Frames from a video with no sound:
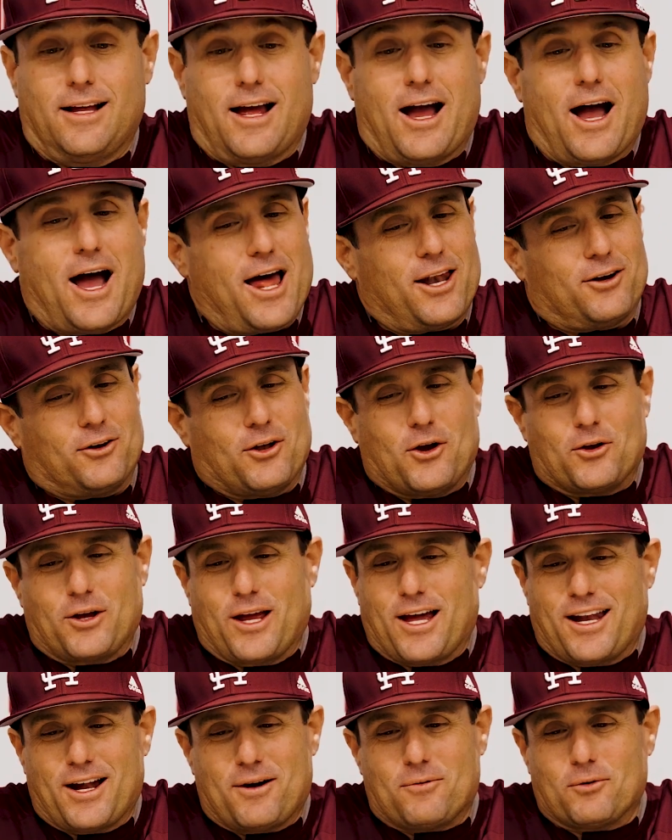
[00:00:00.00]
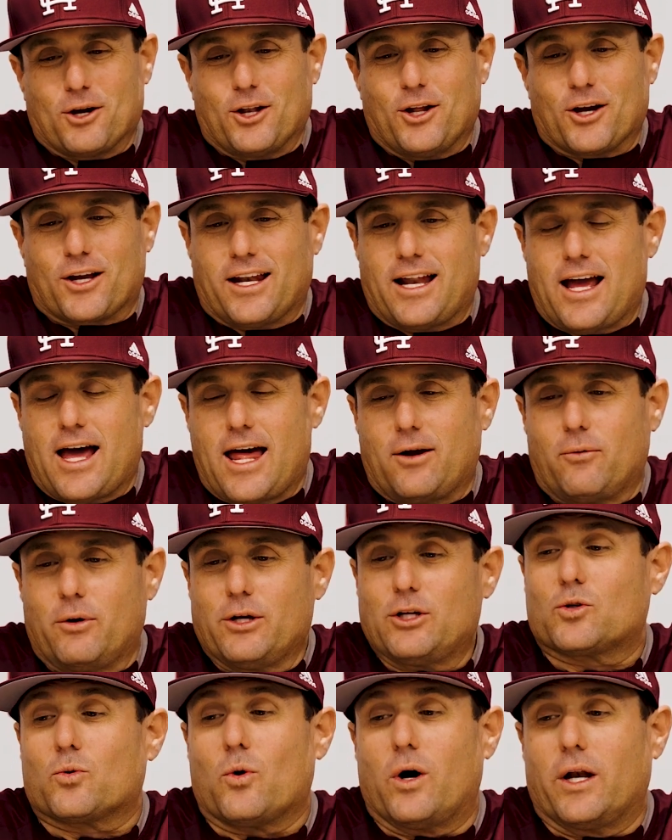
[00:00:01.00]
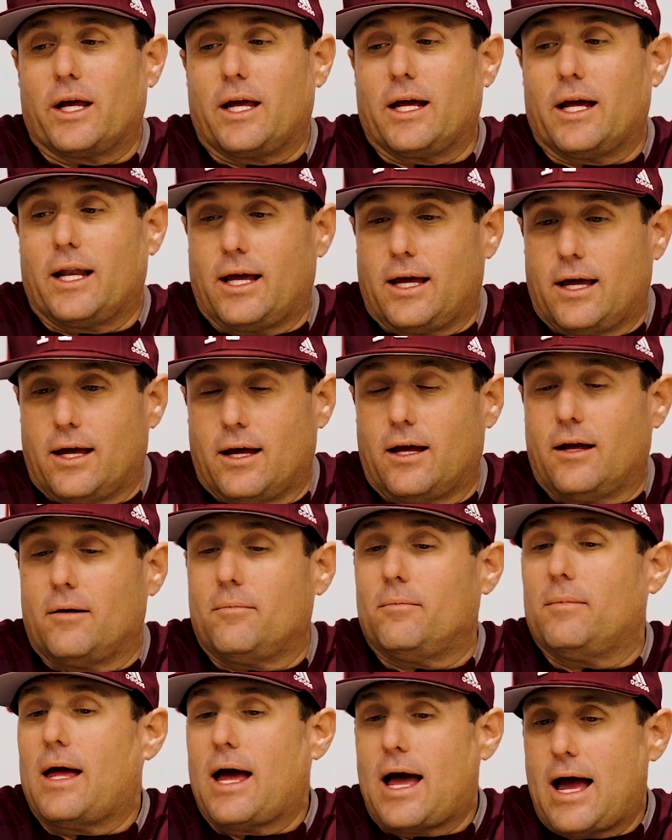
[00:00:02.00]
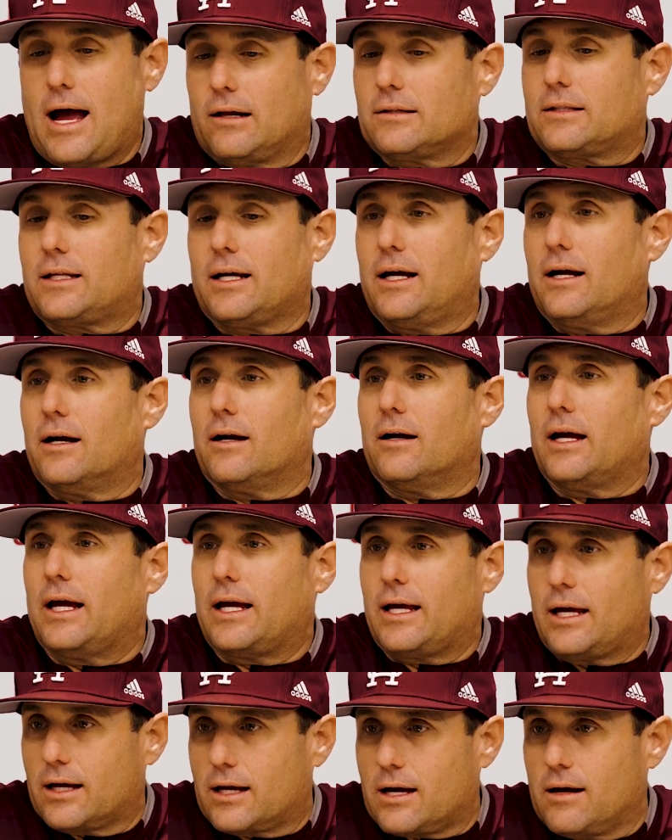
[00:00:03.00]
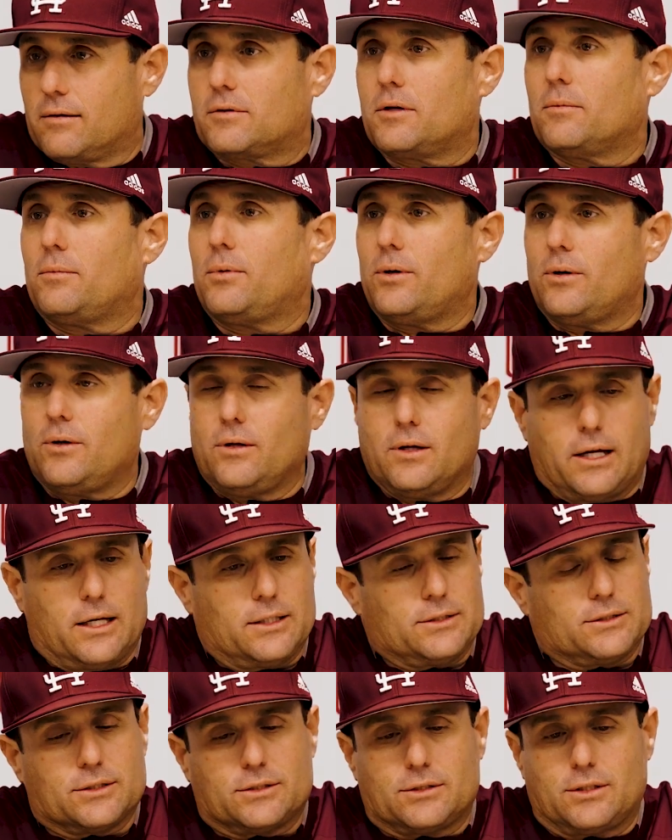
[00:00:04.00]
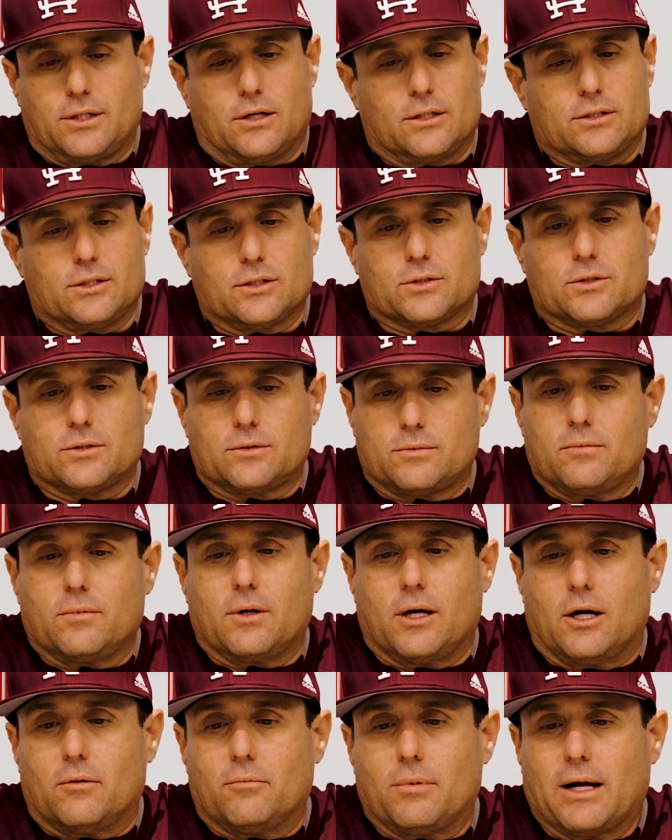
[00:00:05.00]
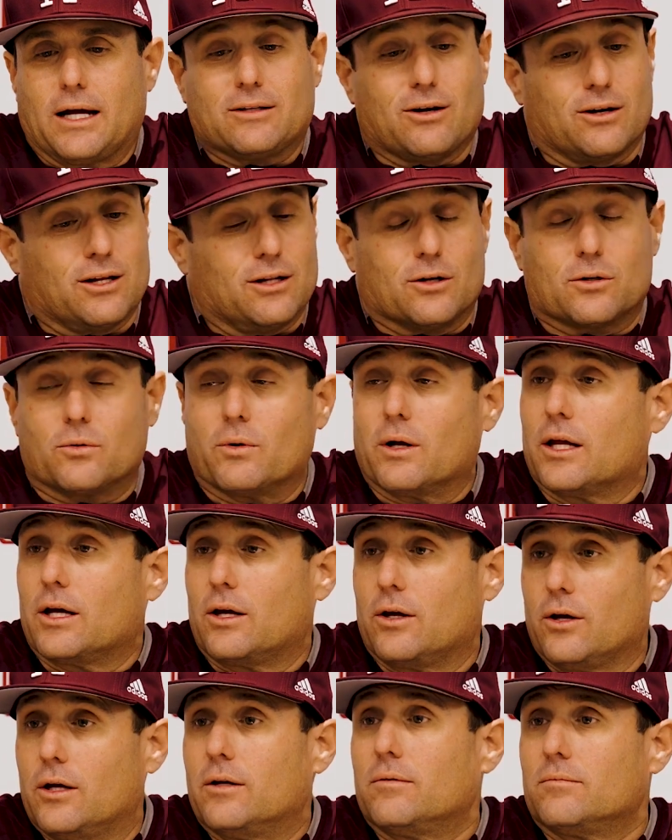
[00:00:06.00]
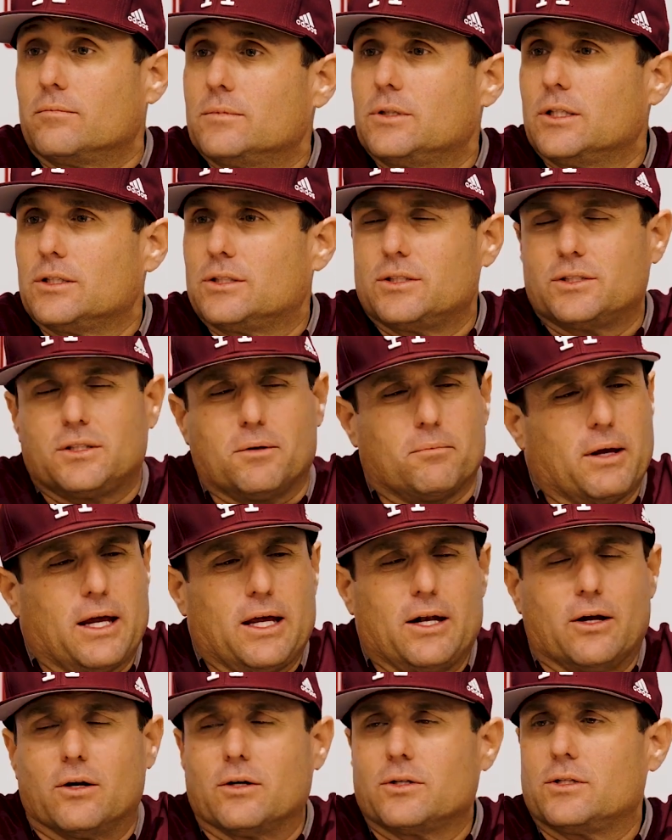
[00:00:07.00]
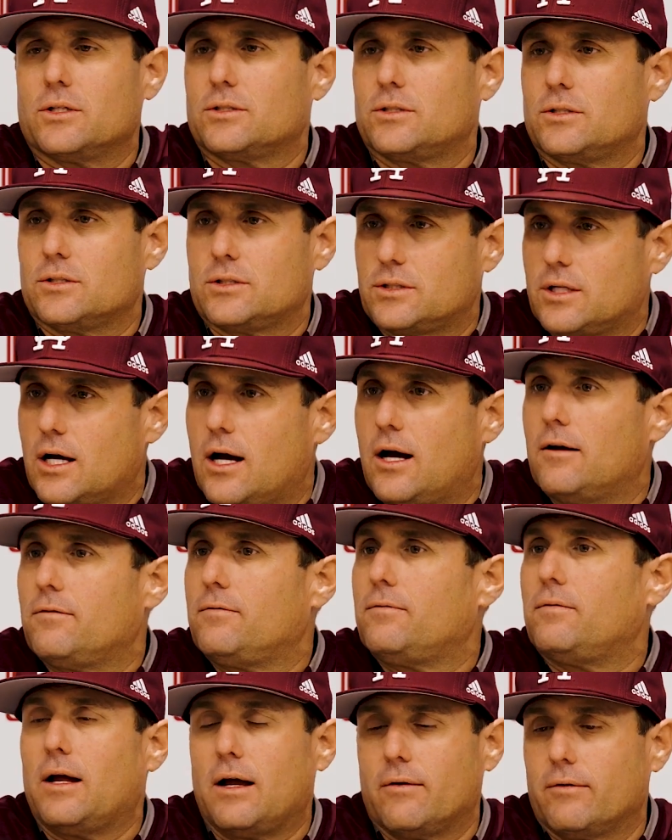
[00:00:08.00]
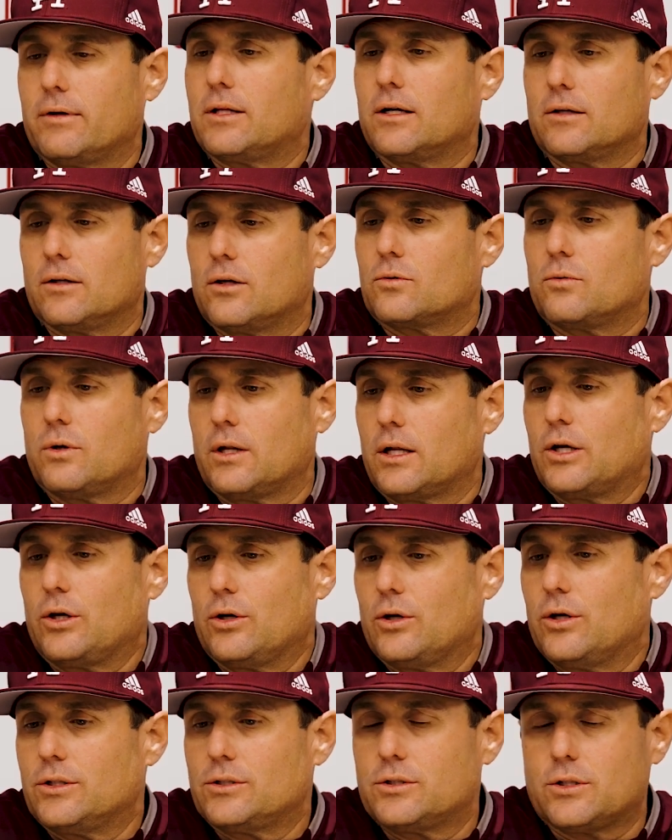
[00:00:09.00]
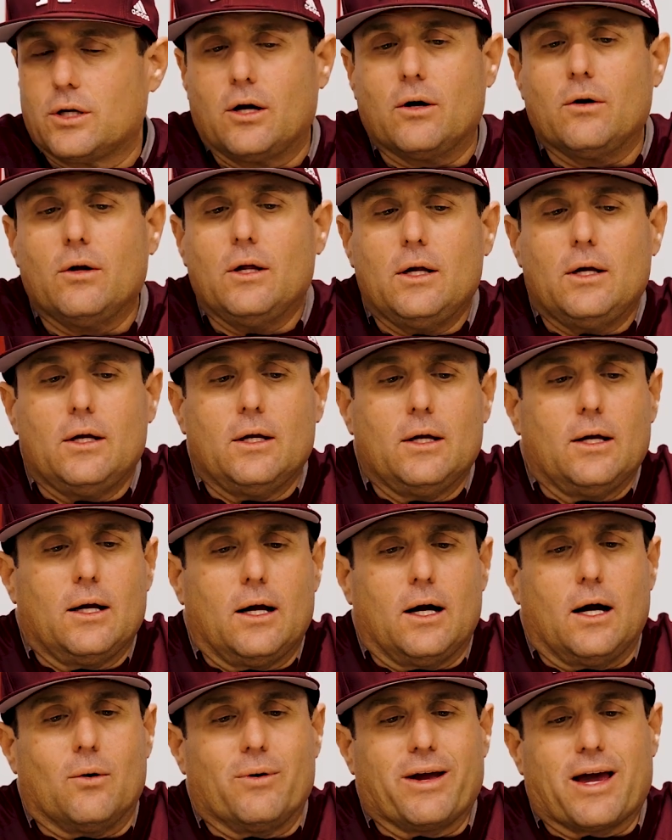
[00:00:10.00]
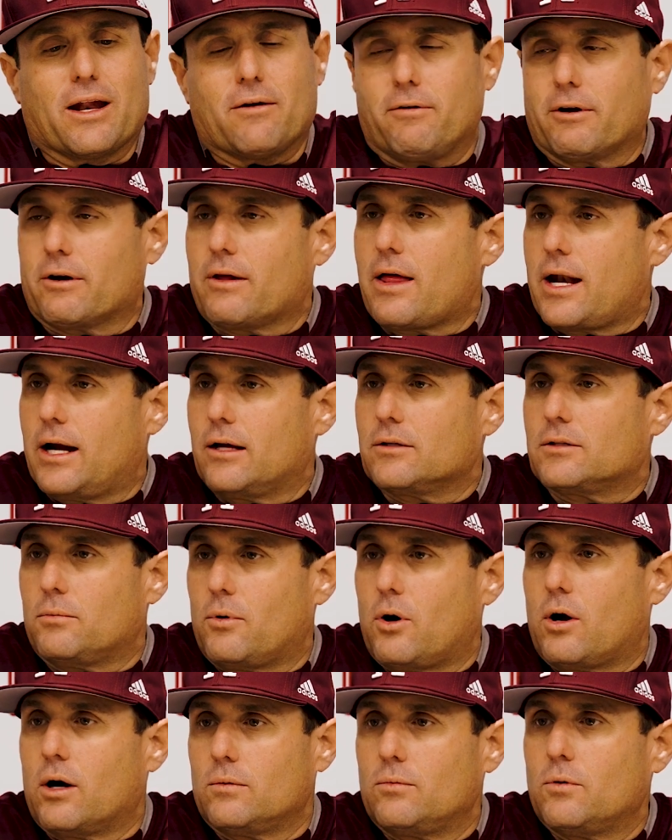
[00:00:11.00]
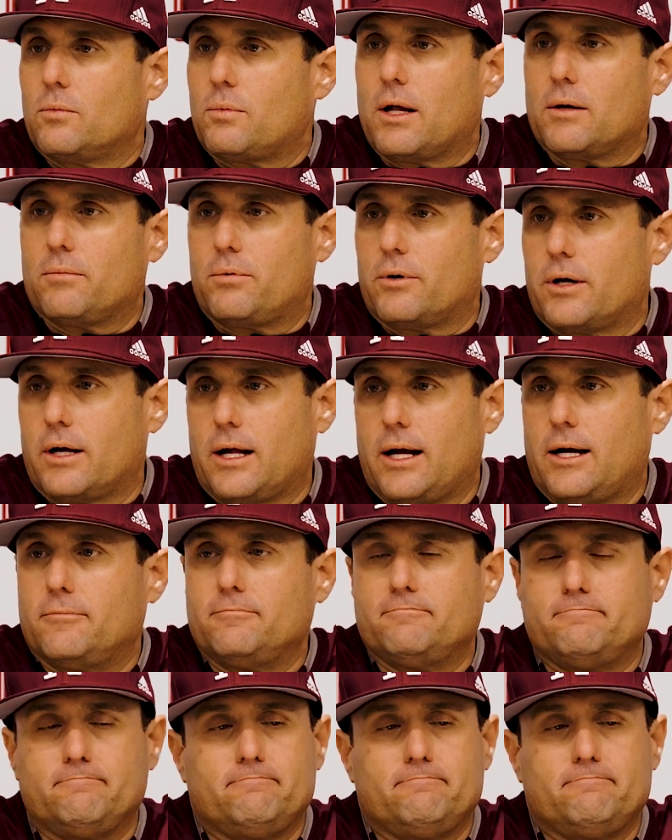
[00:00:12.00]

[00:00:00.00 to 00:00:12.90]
I don't know yet. We're looking at it. We just want to get him out there and get comfortable and just, but I thought he looked really good. Just his demeanor, just his stuff, everything looked really good. So we got to figure that out tomorrow. We'll probably put it out.